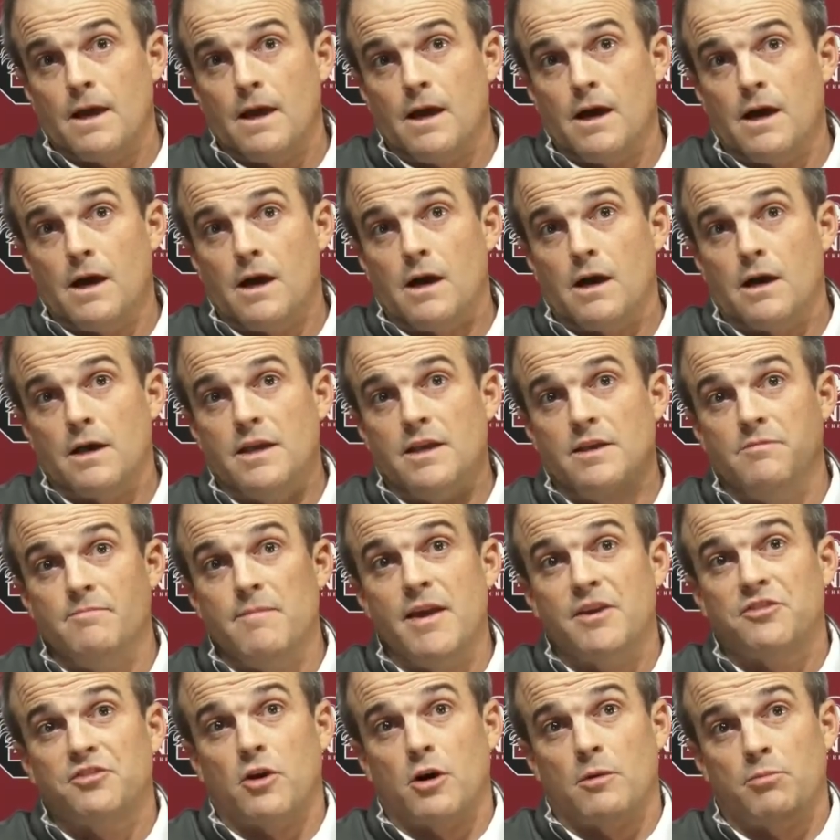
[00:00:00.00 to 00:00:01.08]
He
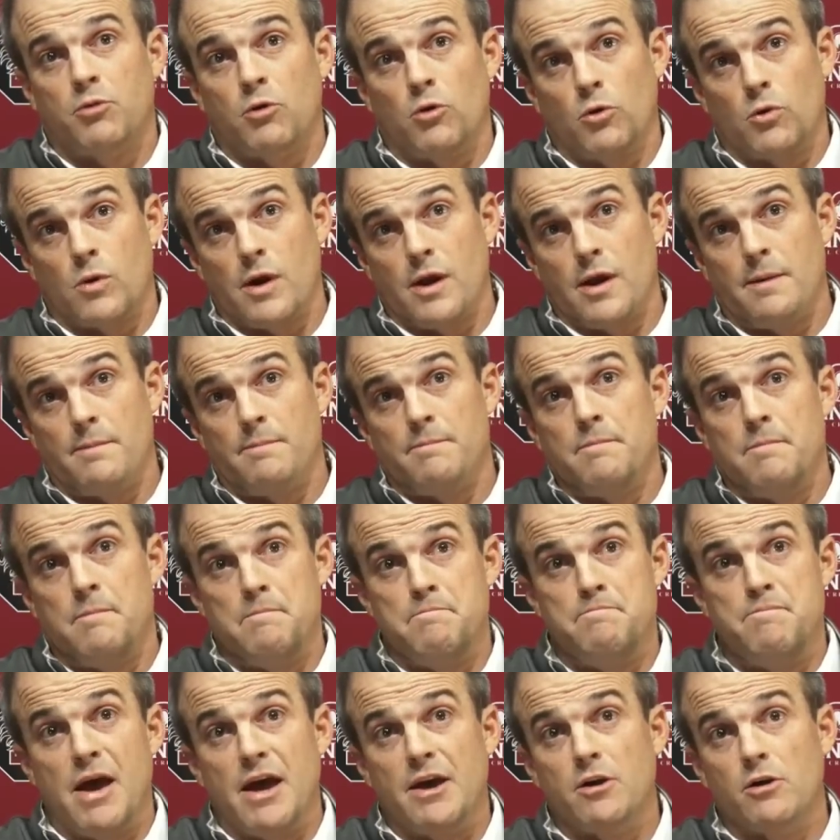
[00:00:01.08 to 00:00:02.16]
makes our program
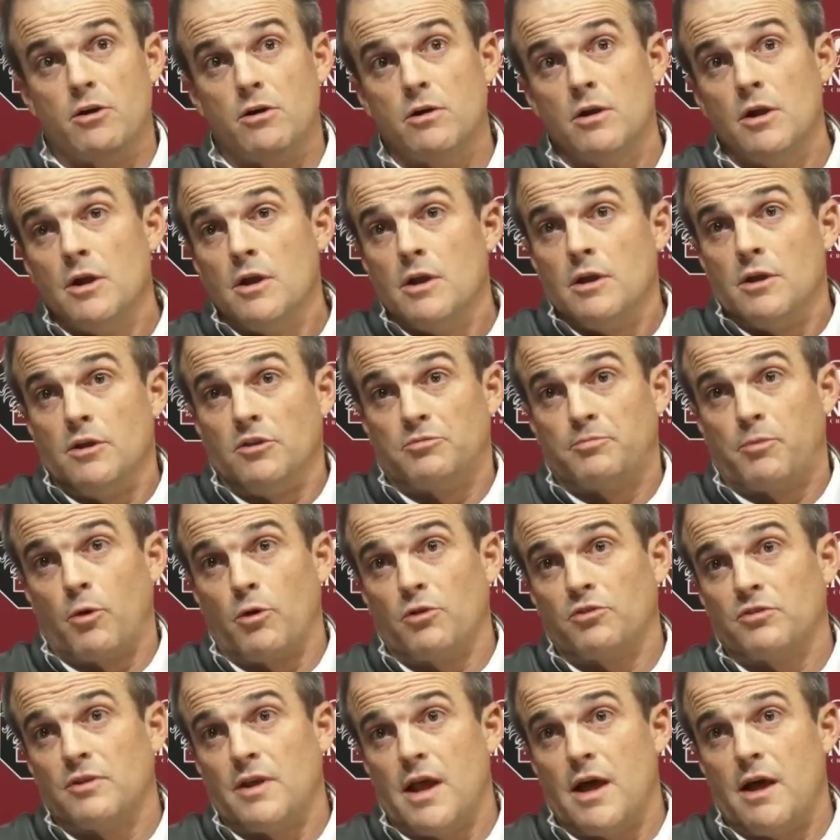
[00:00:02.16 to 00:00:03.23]
better. His
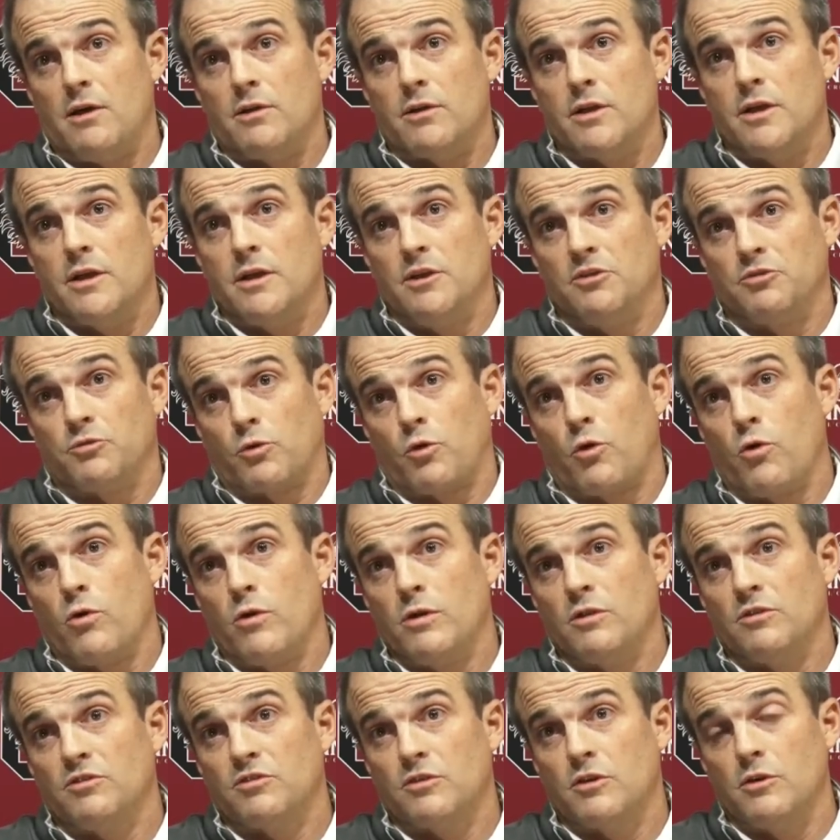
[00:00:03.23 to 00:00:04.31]
personality, his
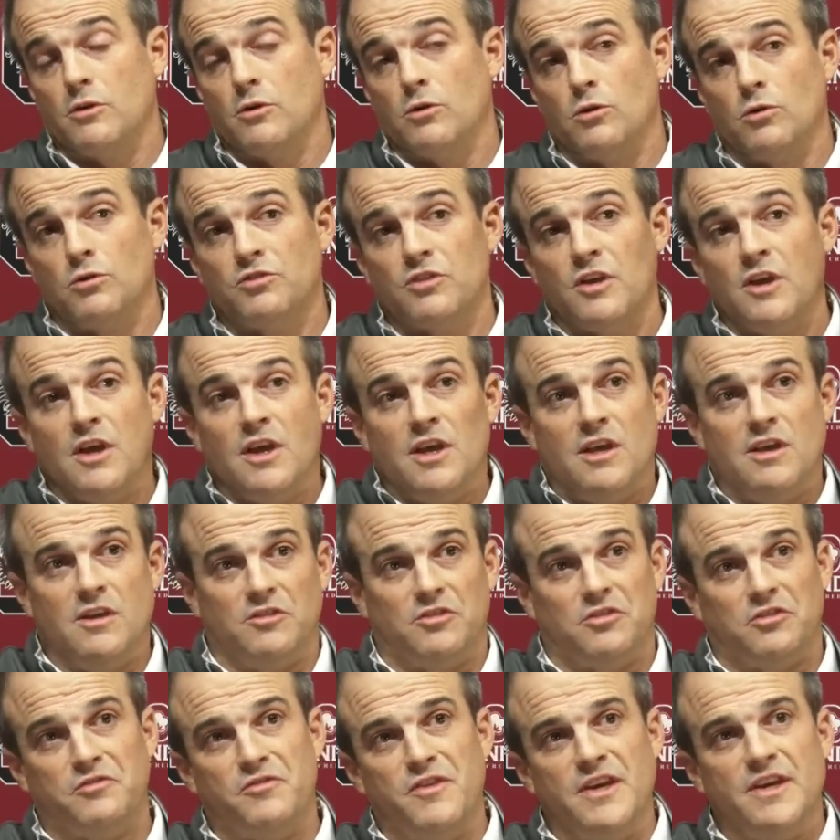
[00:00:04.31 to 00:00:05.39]
recruiting skills,
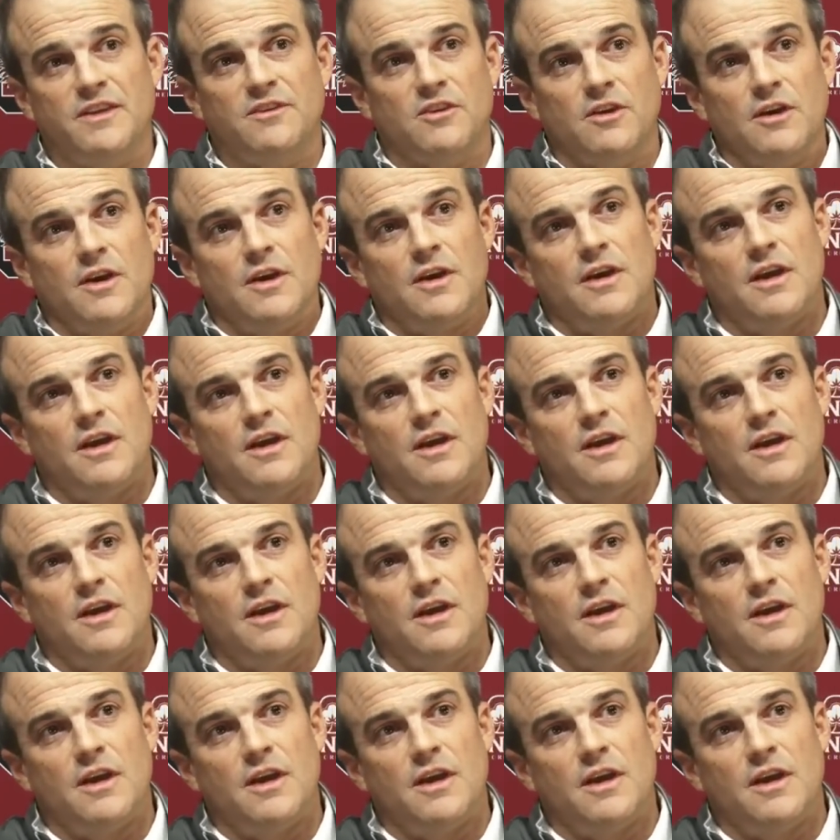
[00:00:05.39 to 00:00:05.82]
his fit